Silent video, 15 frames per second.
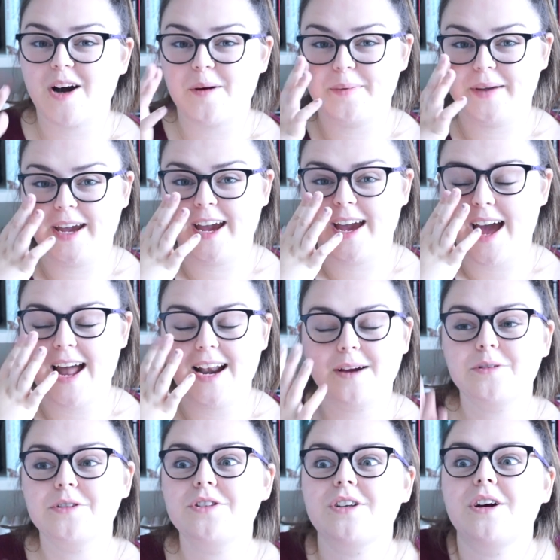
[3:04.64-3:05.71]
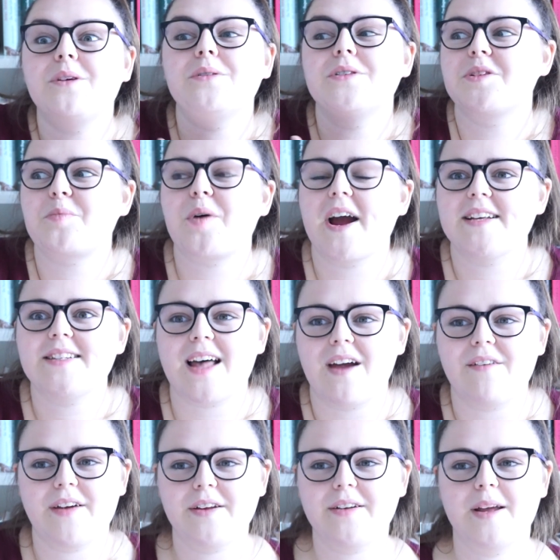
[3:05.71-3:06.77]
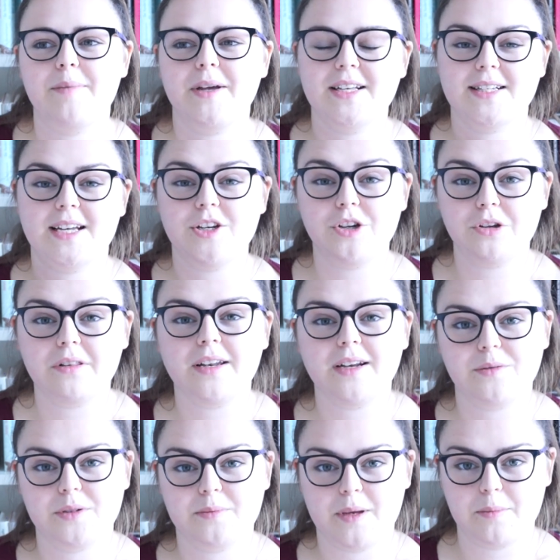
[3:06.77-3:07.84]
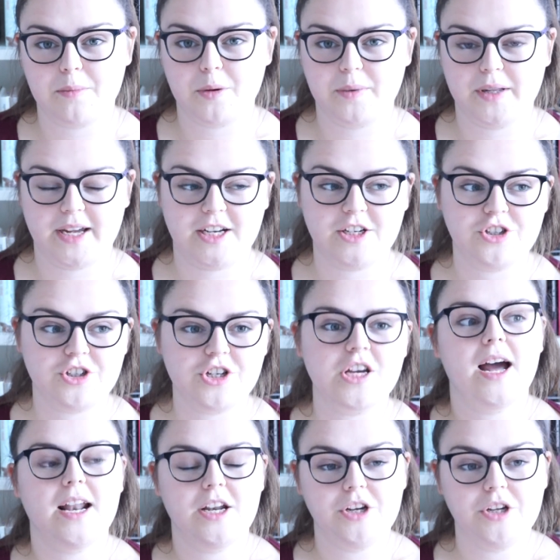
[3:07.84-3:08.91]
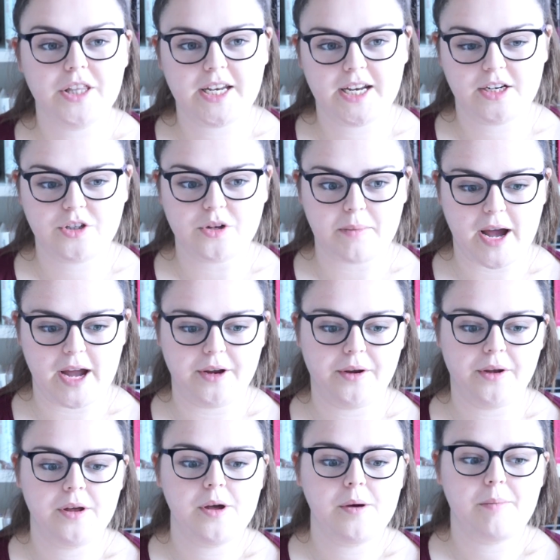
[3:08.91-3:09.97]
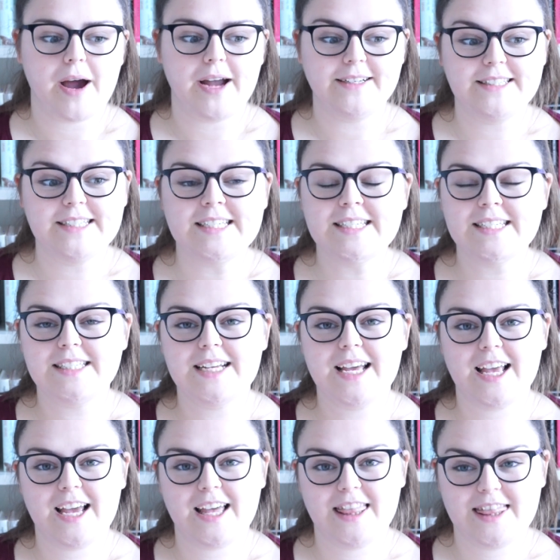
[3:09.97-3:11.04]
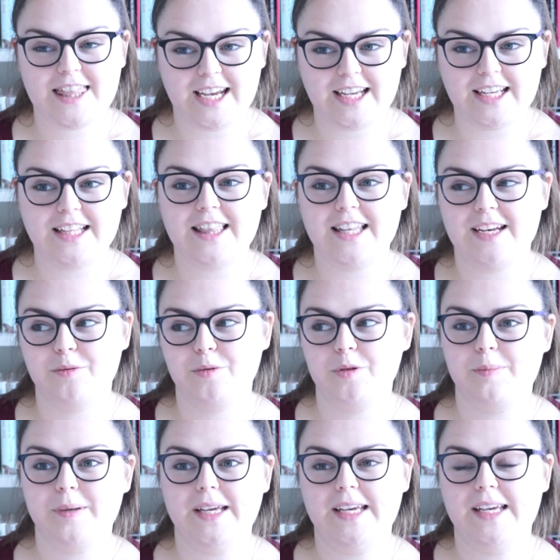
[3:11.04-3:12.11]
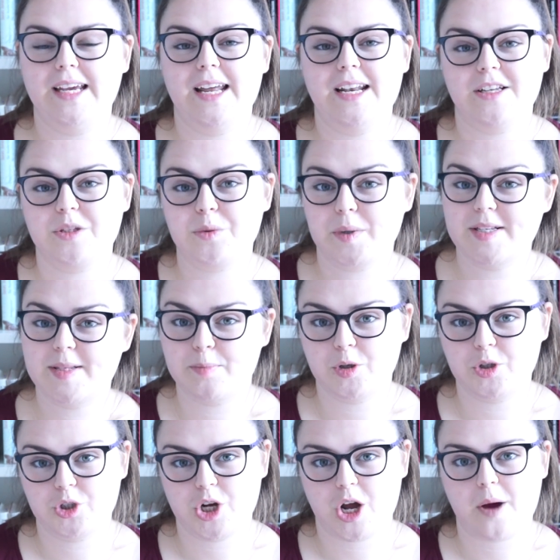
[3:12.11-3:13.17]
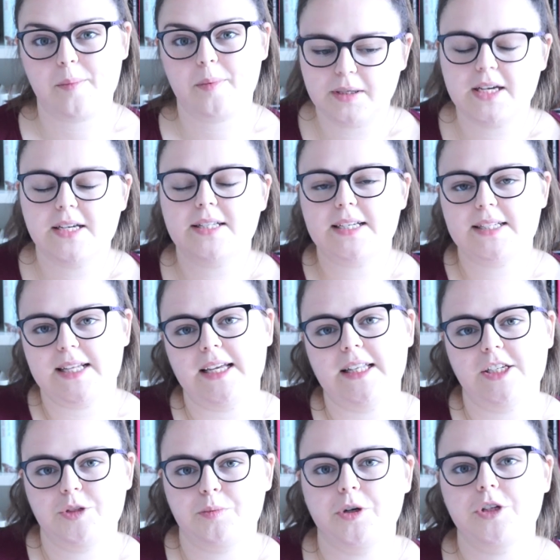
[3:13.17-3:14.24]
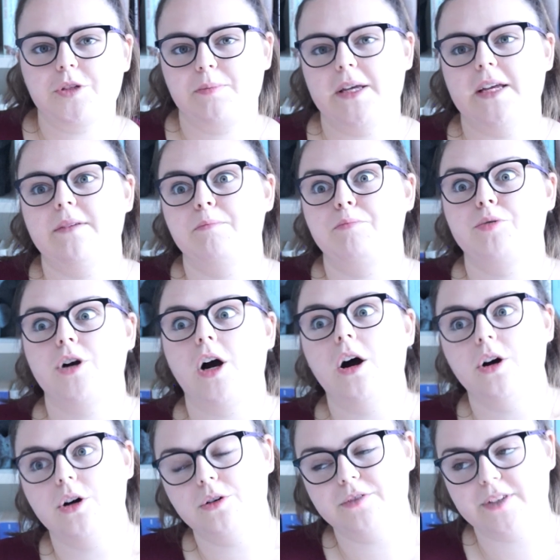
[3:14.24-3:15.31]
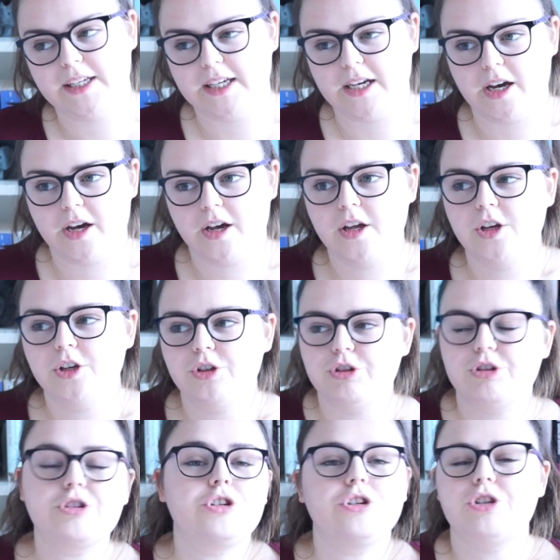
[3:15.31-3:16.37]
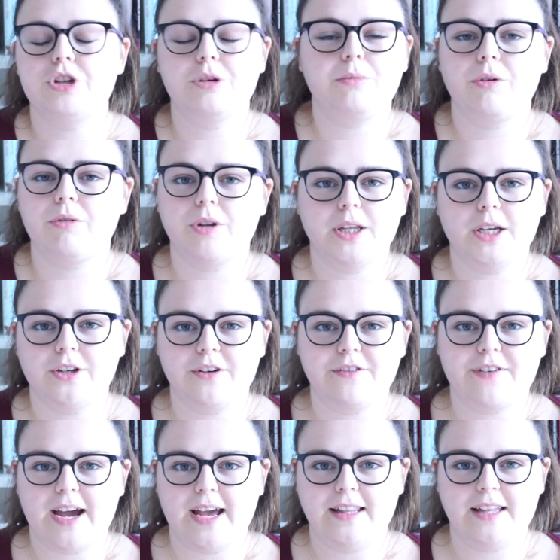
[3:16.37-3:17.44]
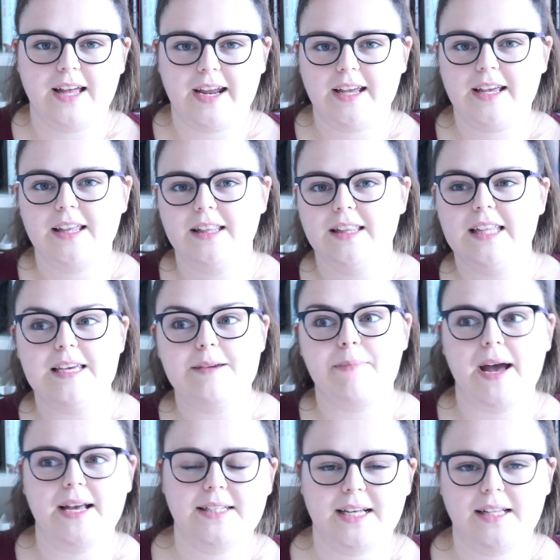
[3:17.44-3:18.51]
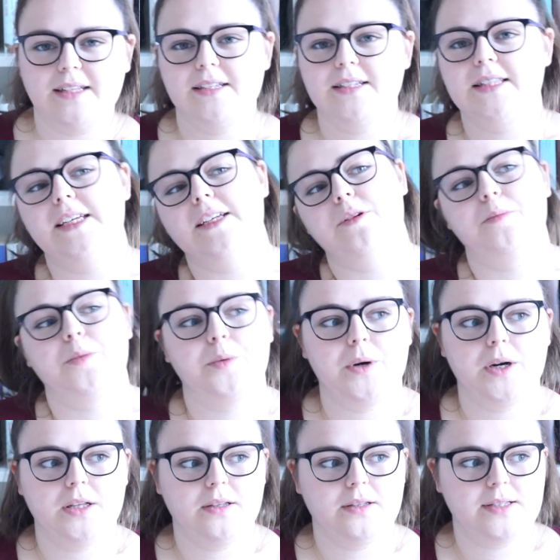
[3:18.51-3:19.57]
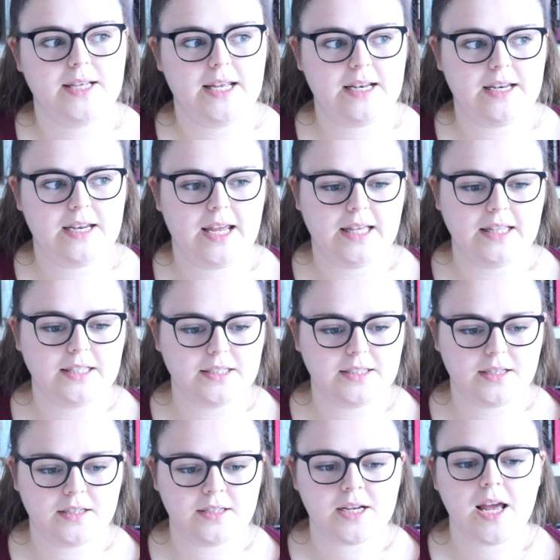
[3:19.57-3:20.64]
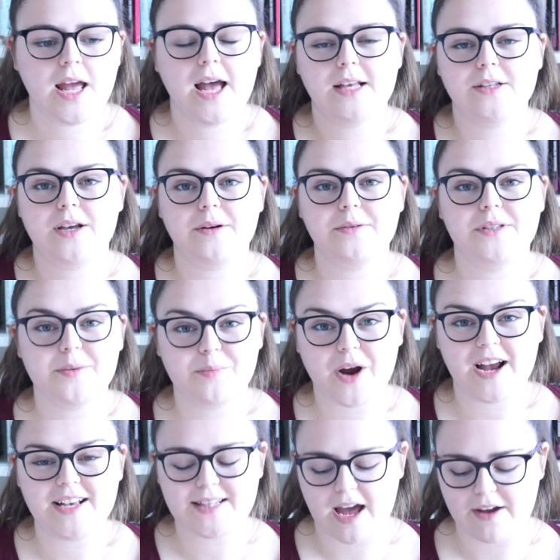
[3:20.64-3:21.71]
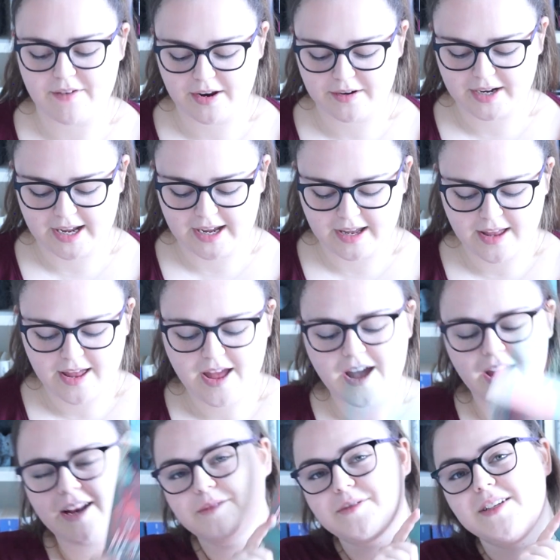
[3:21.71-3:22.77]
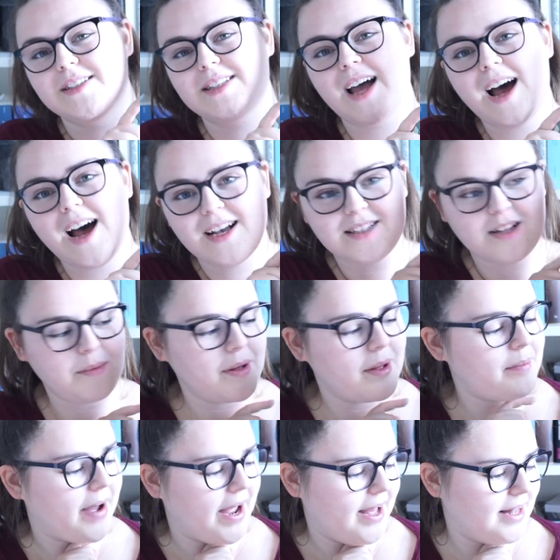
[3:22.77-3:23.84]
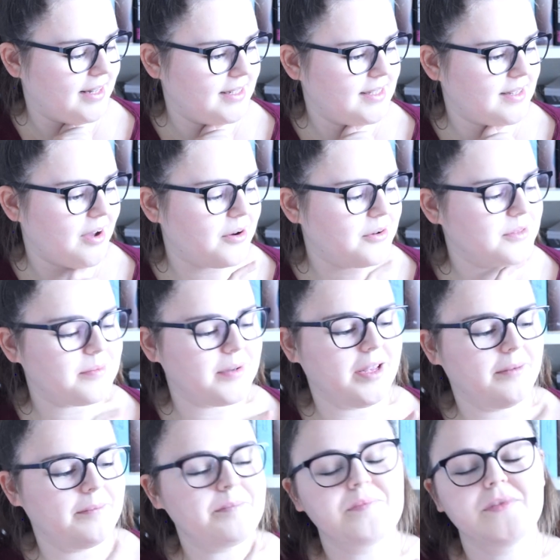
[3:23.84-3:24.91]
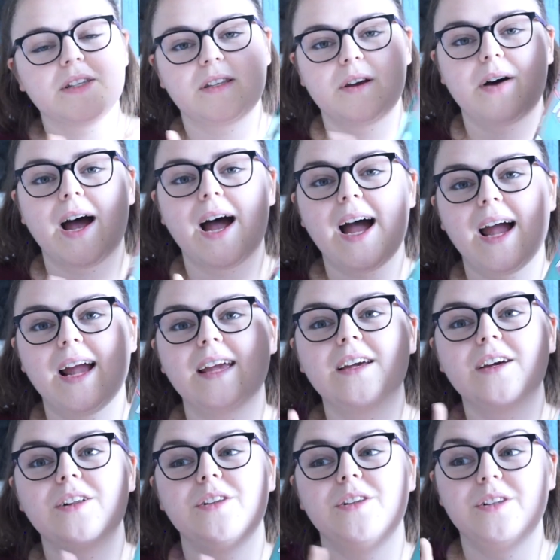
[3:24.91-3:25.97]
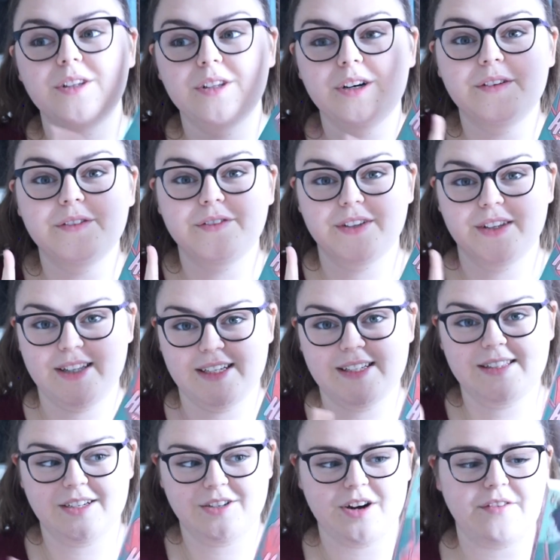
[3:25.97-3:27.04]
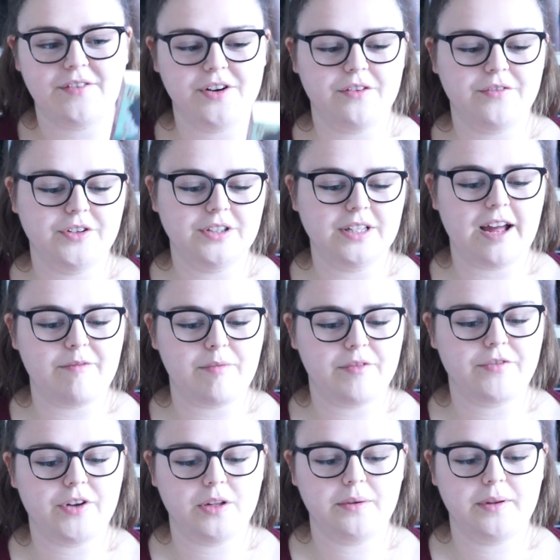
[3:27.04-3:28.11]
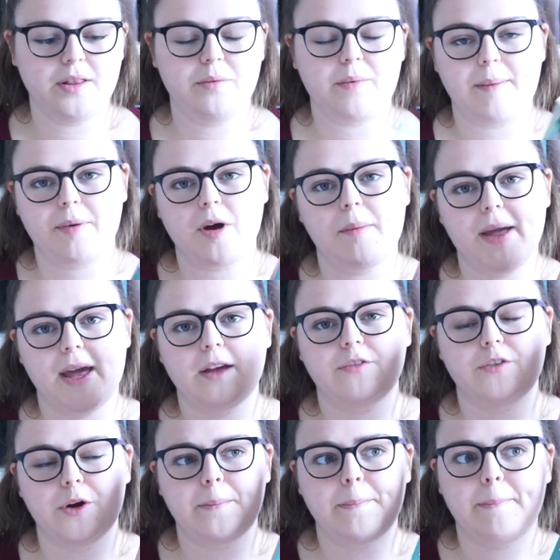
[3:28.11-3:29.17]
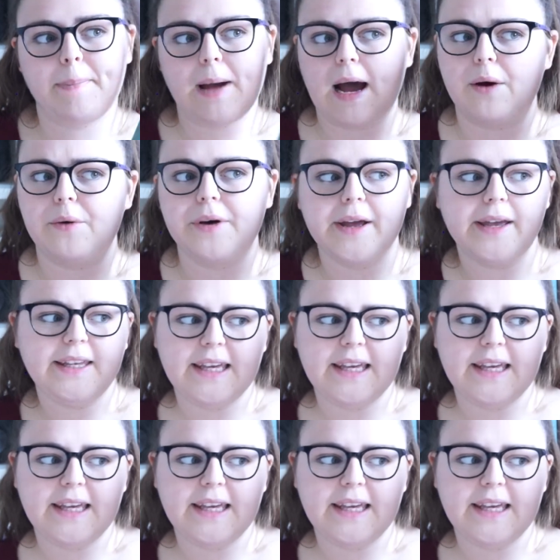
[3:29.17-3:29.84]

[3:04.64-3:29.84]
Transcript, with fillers: copy and I was so surprised that I found it because I knew that it was being published and I knew that it had come out, but I didn't think that it would be in a Swiss bookshop. Because it's English books being brought over here, you just assume you're only going to find like the bestsellers, the number ones in England. And so I was surprised that I found it. And it was Heartstopper by Alice Oseman. So I love this graphic novel. I've been following the webcomic for about a